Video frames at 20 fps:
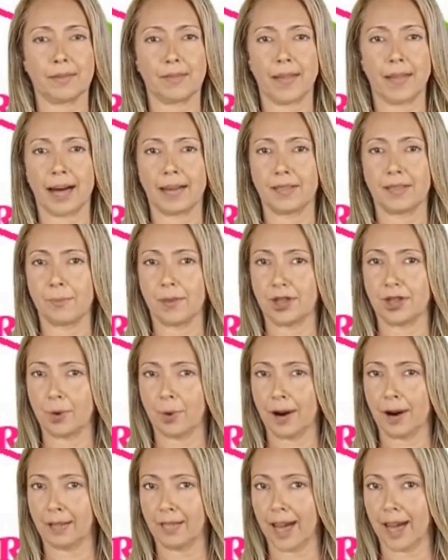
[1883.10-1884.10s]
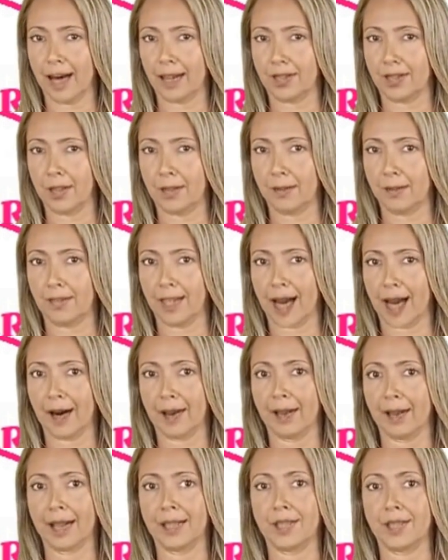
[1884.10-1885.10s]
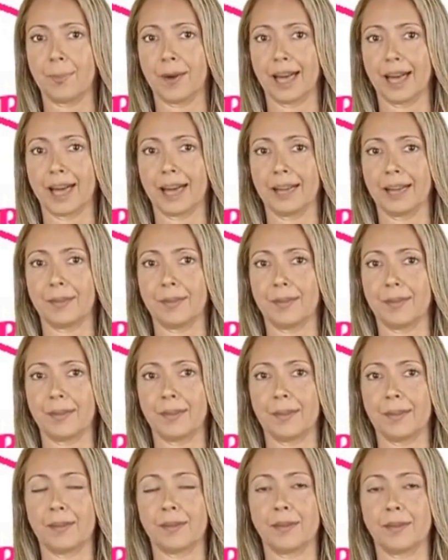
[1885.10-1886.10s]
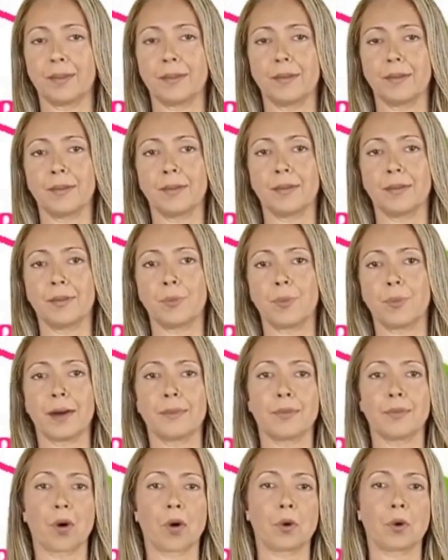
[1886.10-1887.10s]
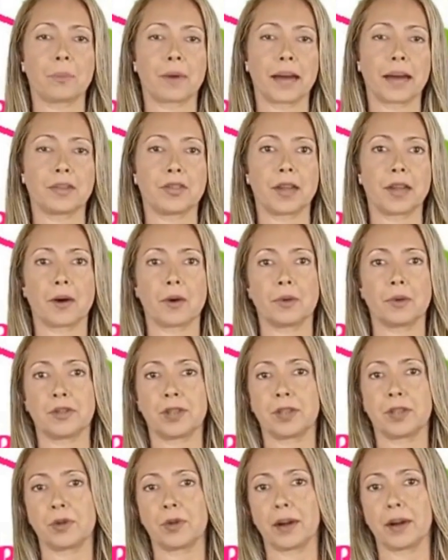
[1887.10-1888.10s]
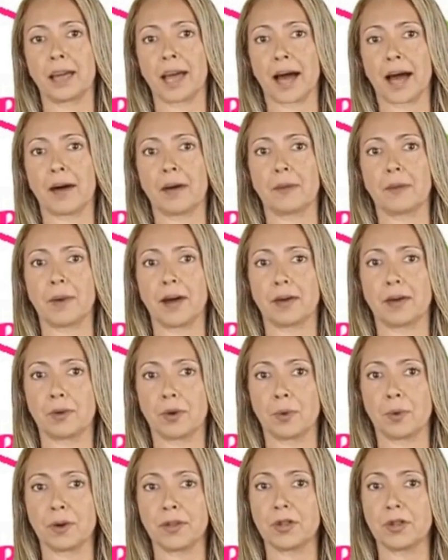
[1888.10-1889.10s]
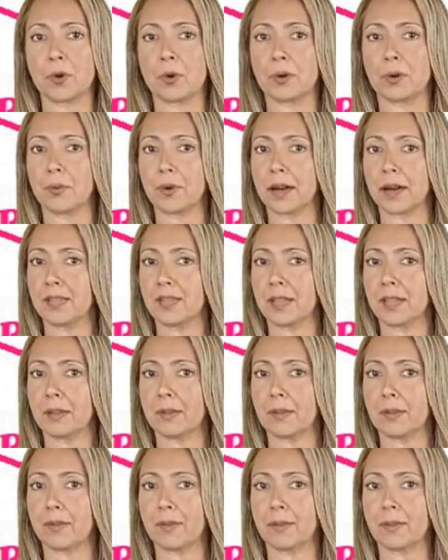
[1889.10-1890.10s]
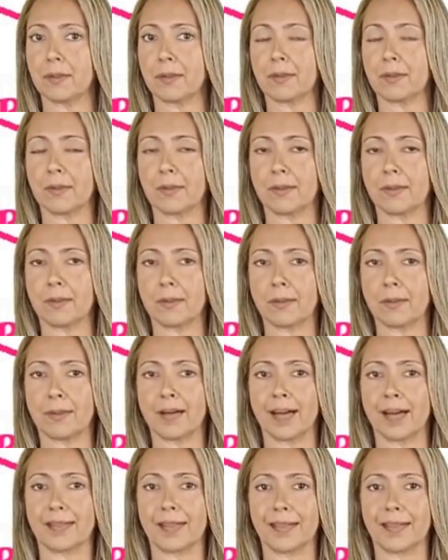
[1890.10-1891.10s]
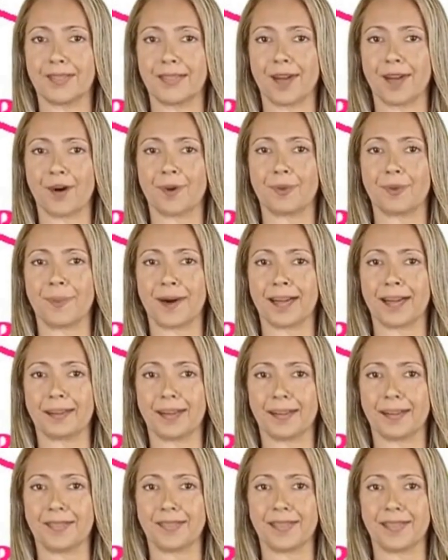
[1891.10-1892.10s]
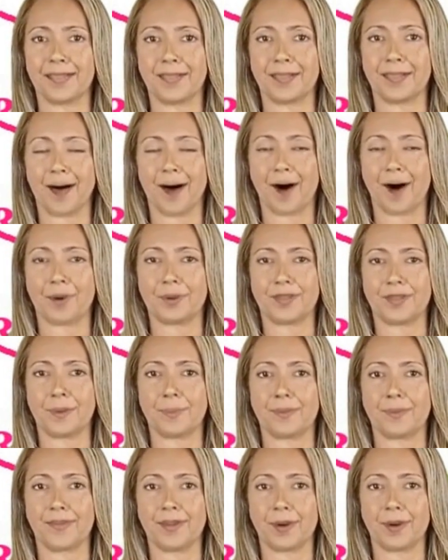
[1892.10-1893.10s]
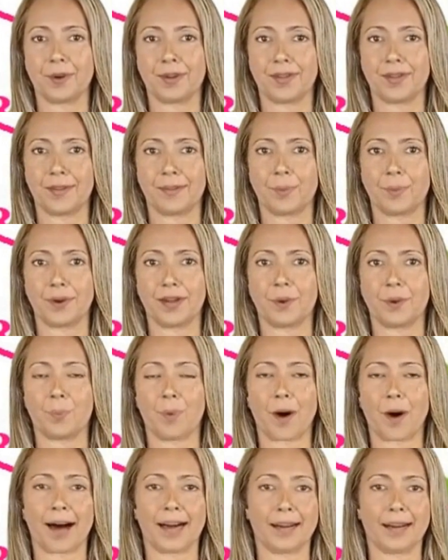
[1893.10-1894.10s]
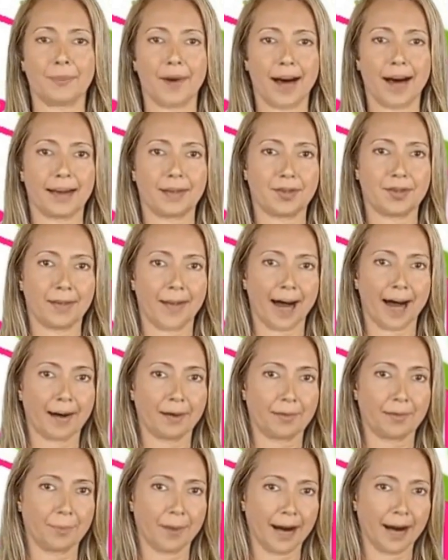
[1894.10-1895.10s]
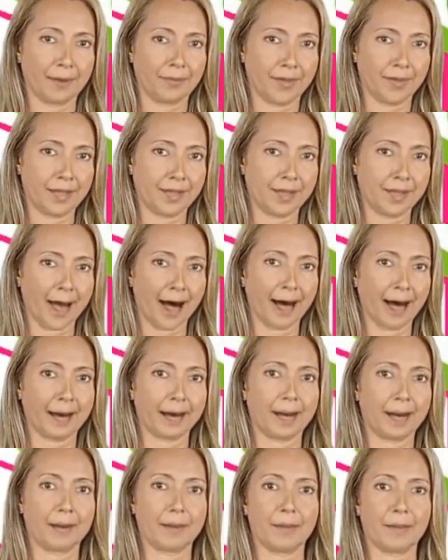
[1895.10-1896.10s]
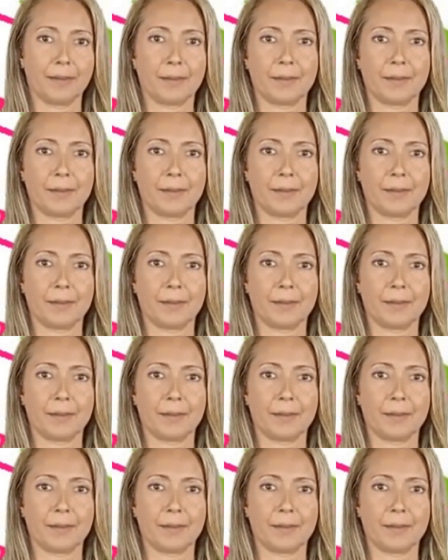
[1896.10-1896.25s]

Thanks for doing that. Now let's begin. We've all been told to drink our milk with good reason. It has long been considered a wholesome food with a wide range of health benefits like